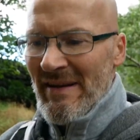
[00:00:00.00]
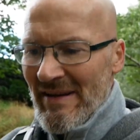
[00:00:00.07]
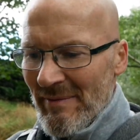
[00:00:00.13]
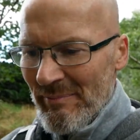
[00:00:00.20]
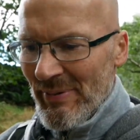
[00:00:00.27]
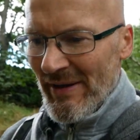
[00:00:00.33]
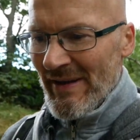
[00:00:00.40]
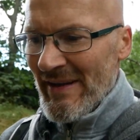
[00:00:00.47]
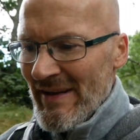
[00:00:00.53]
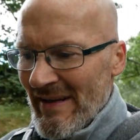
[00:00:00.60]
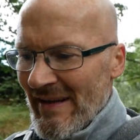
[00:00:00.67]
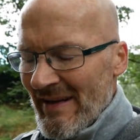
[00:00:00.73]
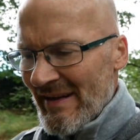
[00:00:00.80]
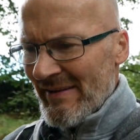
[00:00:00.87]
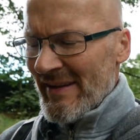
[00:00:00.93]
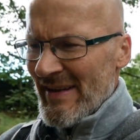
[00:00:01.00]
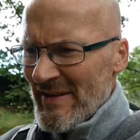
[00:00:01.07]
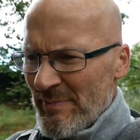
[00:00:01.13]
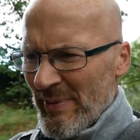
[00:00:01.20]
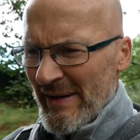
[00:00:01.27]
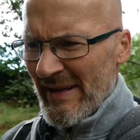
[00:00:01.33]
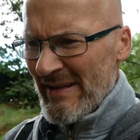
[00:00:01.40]
Pete, I think
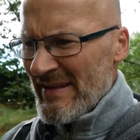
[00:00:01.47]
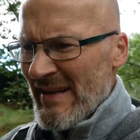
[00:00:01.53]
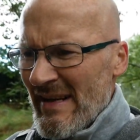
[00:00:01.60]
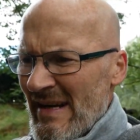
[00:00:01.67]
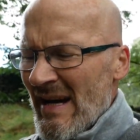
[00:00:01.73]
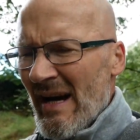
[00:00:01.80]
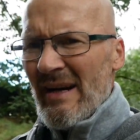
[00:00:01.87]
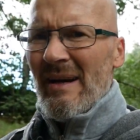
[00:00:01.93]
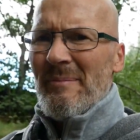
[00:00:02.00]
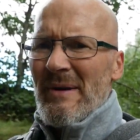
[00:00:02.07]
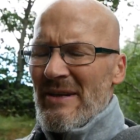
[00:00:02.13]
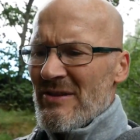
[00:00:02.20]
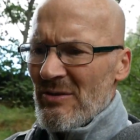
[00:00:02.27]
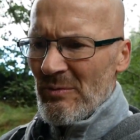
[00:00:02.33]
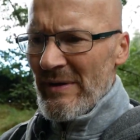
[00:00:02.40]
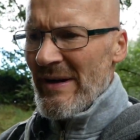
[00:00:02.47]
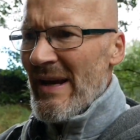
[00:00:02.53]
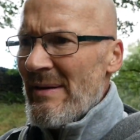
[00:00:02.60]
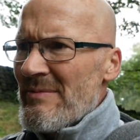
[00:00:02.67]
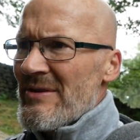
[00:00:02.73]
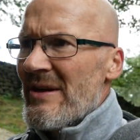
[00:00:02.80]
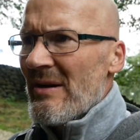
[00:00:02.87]
it's Pete. I get mixed up with
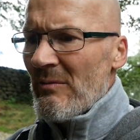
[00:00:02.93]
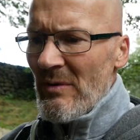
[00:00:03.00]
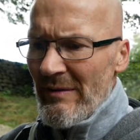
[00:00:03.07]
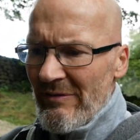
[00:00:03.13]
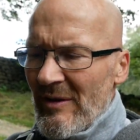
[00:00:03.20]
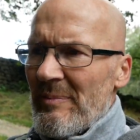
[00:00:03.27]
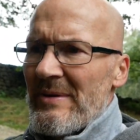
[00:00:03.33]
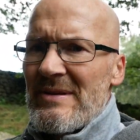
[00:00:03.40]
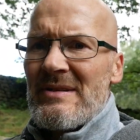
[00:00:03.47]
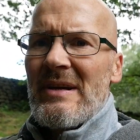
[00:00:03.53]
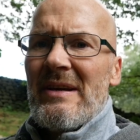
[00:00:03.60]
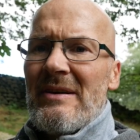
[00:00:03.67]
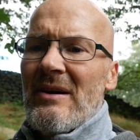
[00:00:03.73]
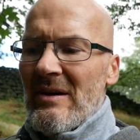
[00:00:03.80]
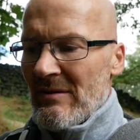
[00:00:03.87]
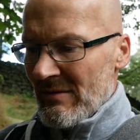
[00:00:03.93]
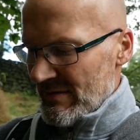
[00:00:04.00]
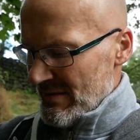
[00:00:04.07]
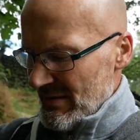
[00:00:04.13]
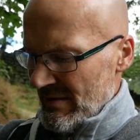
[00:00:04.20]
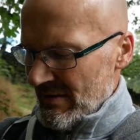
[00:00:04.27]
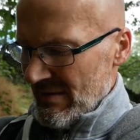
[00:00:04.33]
names, you know, I'm going flipping senile.
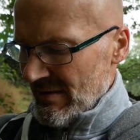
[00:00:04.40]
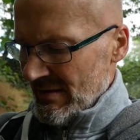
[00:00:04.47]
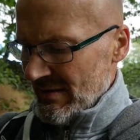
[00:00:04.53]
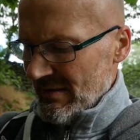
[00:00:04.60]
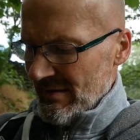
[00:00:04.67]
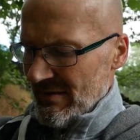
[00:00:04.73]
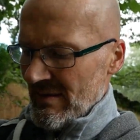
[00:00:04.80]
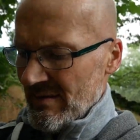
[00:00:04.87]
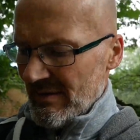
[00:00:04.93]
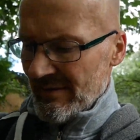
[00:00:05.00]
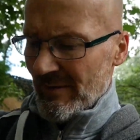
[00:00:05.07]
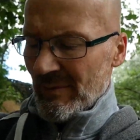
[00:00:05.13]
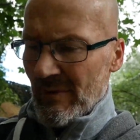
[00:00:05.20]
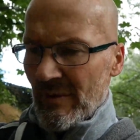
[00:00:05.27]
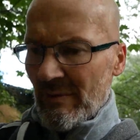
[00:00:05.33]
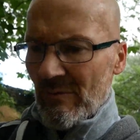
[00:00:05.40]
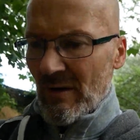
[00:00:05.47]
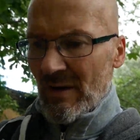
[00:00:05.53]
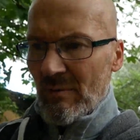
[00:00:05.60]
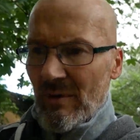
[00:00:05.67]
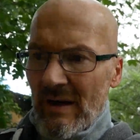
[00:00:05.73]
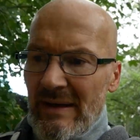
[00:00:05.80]
I think we're going
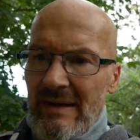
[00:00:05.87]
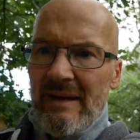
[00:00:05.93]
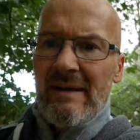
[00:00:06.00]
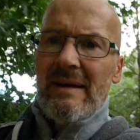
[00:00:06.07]
right way.